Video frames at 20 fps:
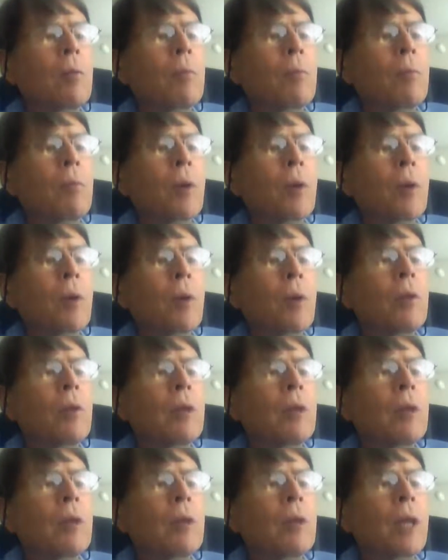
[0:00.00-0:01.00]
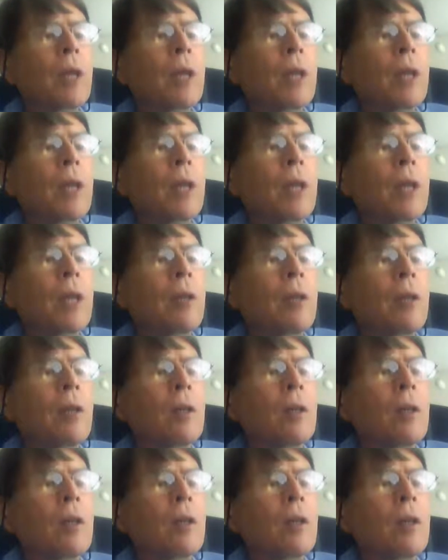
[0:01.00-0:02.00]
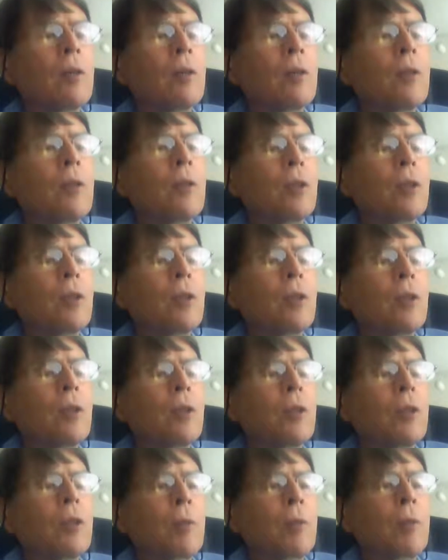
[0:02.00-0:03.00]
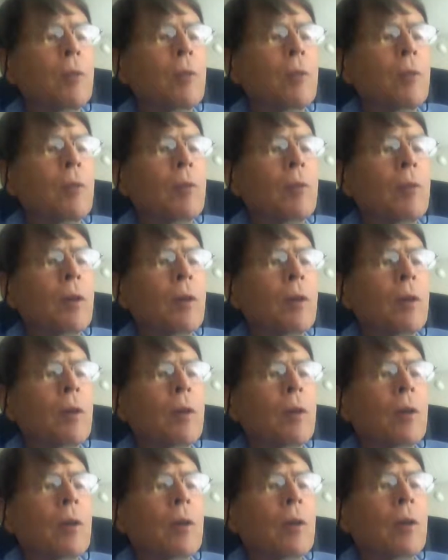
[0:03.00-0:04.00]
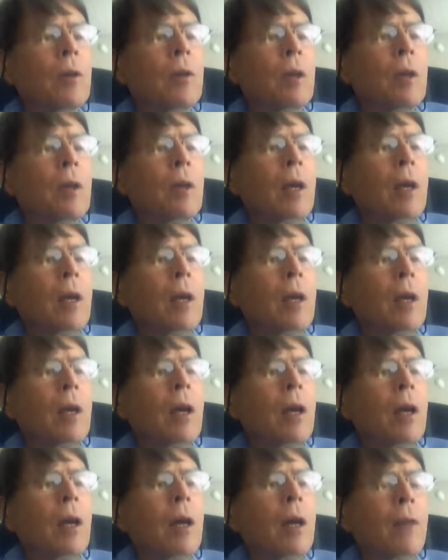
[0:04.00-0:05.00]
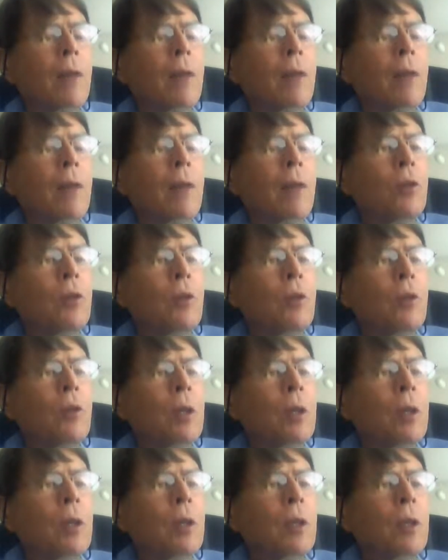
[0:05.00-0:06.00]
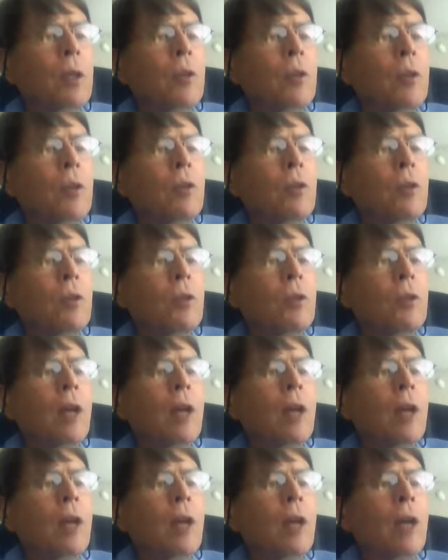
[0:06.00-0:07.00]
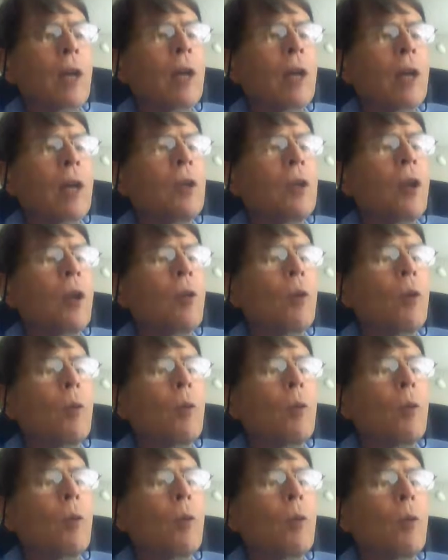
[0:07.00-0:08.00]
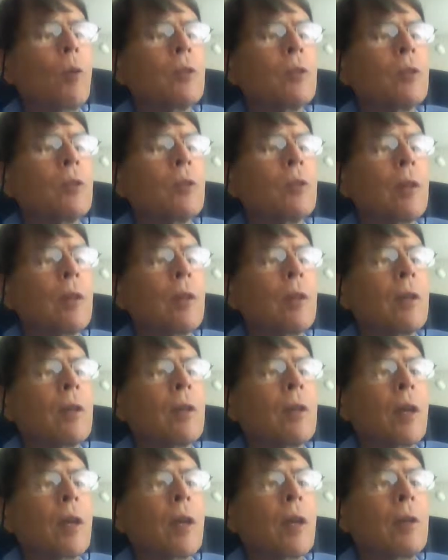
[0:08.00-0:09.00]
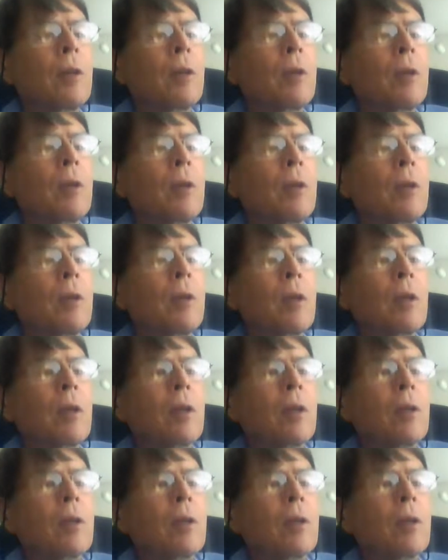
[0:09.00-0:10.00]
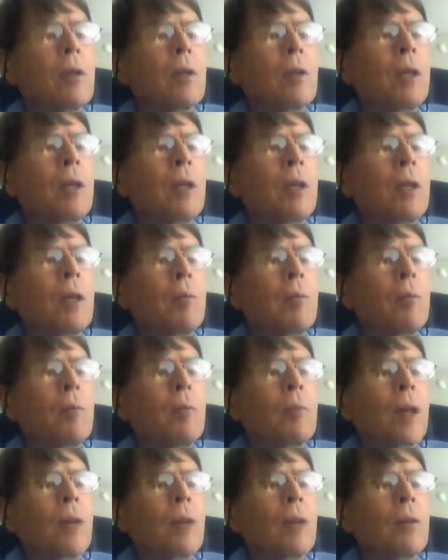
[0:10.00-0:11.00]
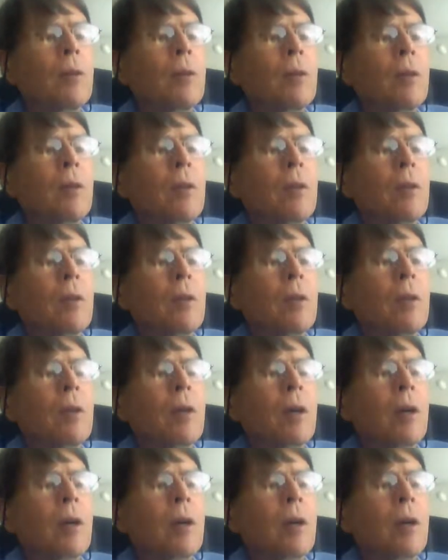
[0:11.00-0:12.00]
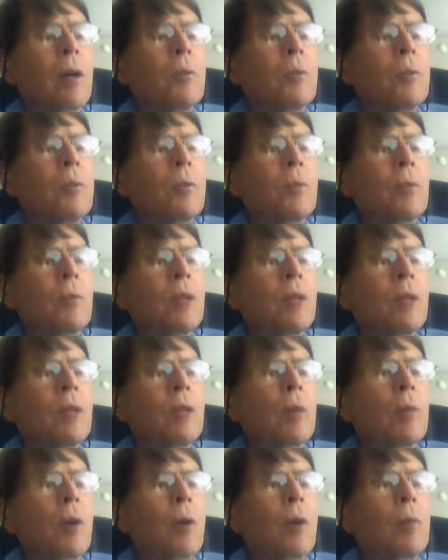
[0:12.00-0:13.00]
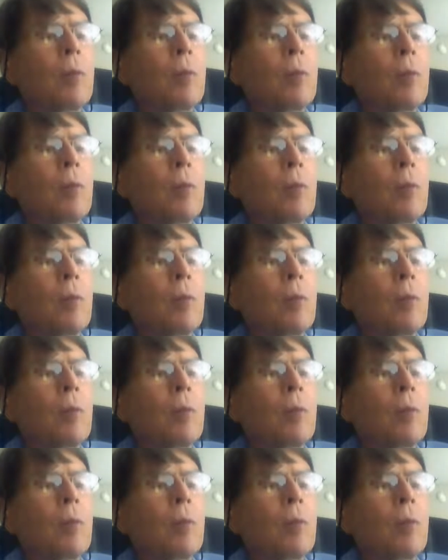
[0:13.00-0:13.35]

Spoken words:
burden that it's carrying, such as abandonment fear, and then you can heal it. You don't actually have to know what it's like not to be dominated by that. So that's not a problem.